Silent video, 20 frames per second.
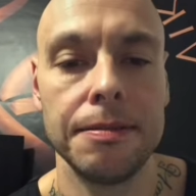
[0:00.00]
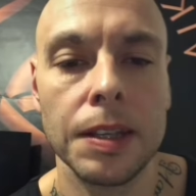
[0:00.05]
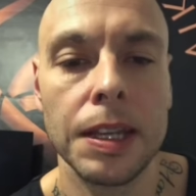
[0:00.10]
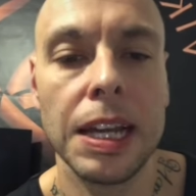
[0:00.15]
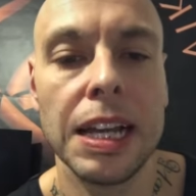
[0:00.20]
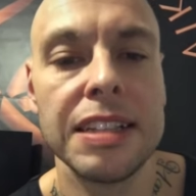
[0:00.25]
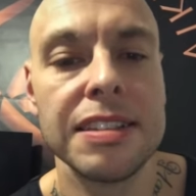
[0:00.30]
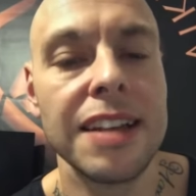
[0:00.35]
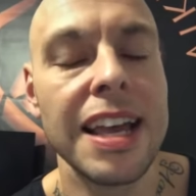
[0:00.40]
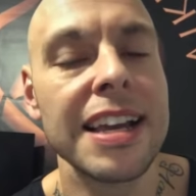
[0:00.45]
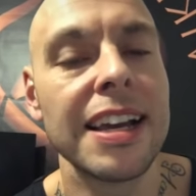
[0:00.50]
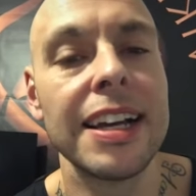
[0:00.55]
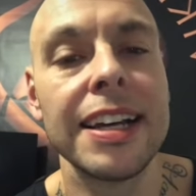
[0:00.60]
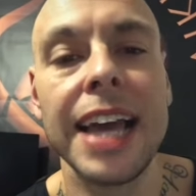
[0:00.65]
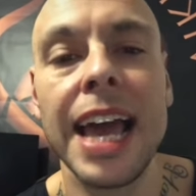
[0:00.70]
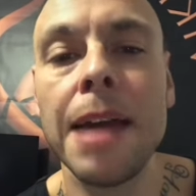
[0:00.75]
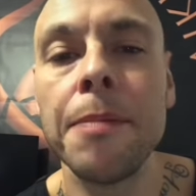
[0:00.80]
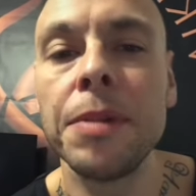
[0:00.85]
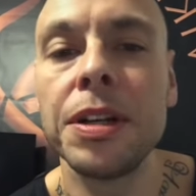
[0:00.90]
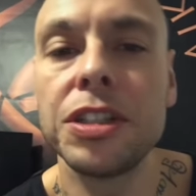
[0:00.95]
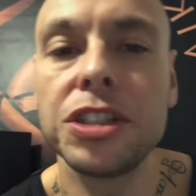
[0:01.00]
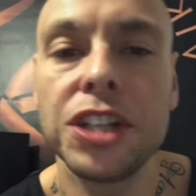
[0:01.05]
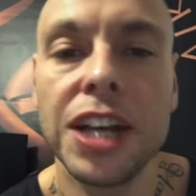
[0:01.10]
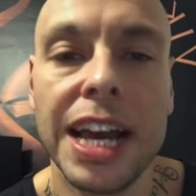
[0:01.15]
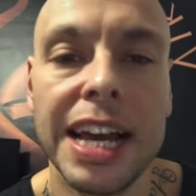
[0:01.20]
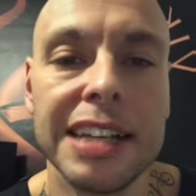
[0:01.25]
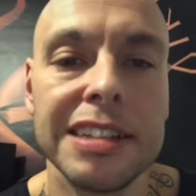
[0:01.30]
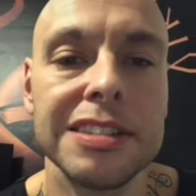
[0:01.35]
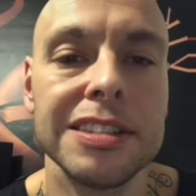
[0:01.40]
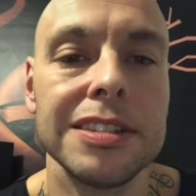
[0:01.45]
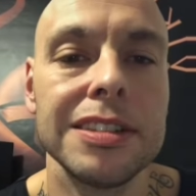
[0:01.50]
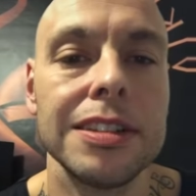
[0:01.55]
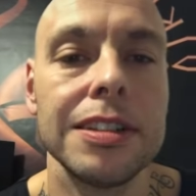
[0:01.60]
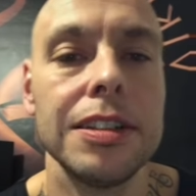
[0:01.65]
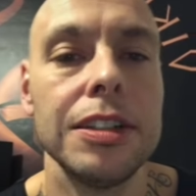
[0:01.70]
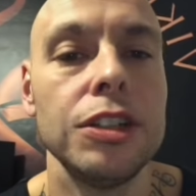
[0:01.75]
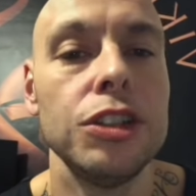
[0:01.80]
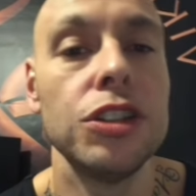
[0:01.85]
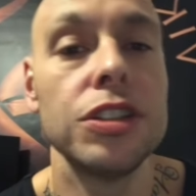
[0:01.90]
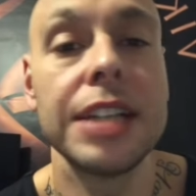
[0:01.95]
It's like a game of chess.
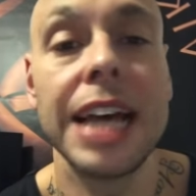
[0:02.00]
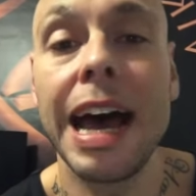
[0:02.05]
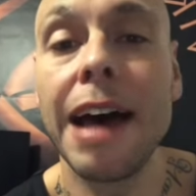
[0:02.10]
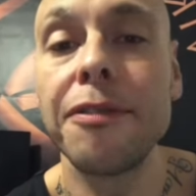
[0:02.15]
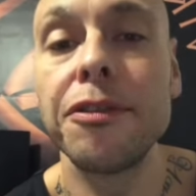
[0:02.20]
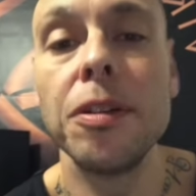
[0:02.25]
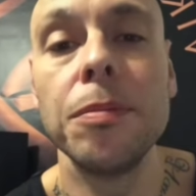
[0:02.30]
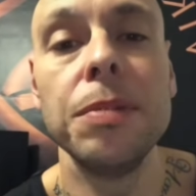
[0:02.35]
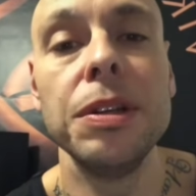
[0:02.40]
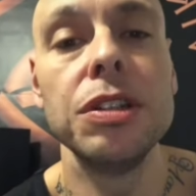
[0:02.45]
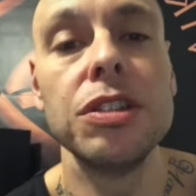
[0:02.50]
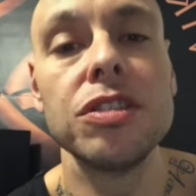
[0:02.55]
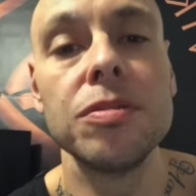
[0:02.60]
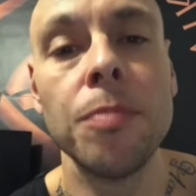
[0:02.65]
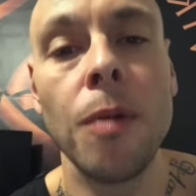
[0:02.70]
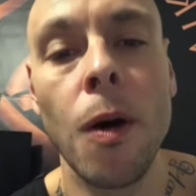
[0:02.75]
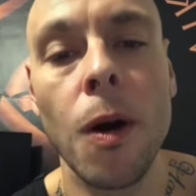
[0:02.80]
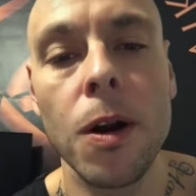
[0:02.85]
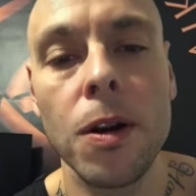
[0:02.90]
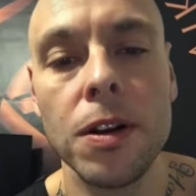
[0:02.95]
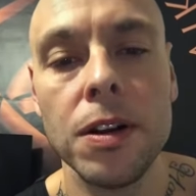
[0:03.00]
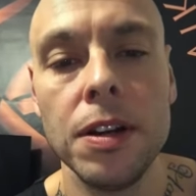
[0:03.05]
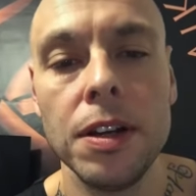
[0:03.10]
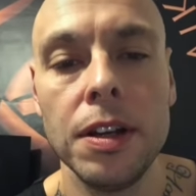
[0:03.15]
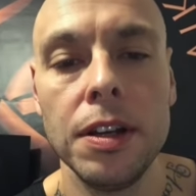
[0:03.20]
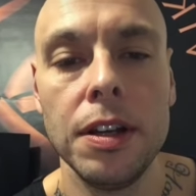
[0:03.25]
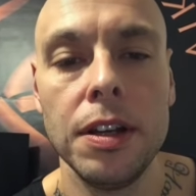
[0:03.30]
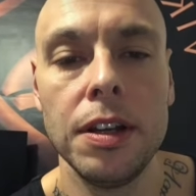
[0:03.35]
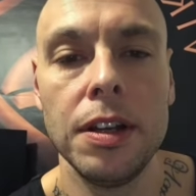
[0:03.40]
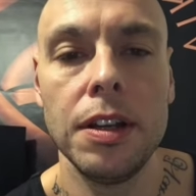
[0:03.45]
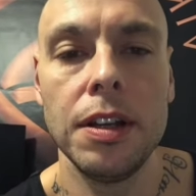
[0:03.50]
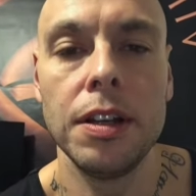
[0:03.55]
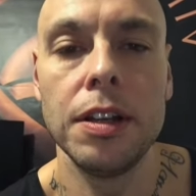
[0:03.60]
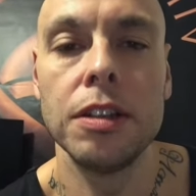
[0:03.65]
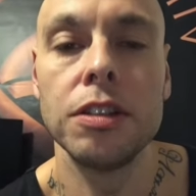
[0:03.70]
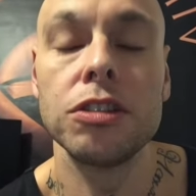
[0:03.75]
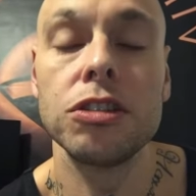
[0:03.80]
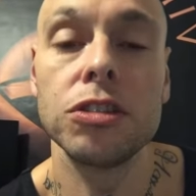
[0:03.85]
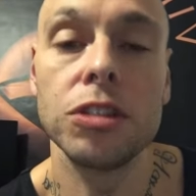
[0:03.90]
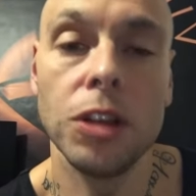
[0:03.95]
You just have to be smart.
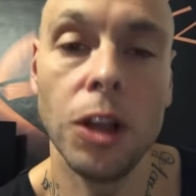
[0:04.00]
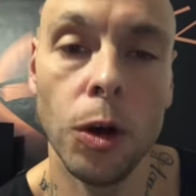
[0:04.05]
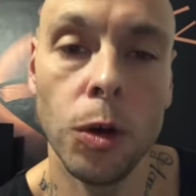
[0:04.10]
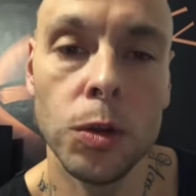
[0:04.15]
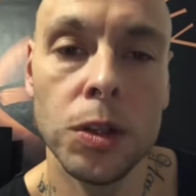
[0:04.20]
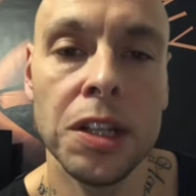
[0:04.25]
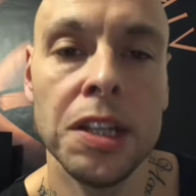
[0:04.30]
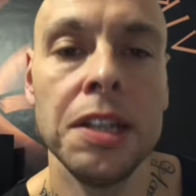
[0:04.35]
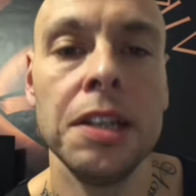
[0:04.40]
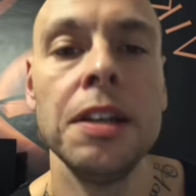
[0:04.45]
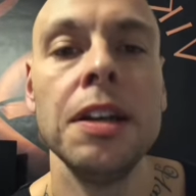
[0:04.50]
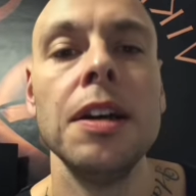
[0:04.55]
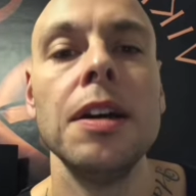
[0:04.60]
Slowly